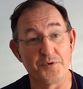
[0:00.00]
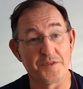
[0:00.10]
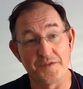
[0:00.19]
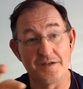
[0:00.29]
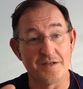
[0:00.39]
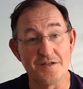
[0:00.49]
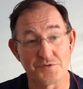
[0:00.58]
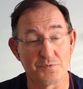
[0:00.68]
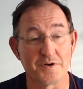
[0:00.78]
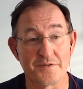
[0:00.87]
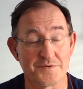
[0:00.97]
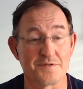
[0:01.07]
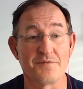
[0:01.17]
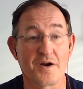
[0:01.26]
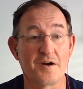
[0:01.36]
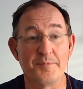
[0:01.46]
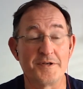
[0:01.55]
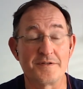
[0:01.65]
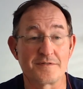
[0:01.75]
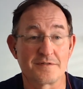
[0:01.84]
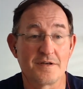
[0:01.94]
within each one of those
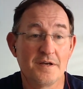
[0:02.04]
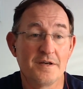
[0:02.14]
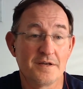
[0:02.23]
environments,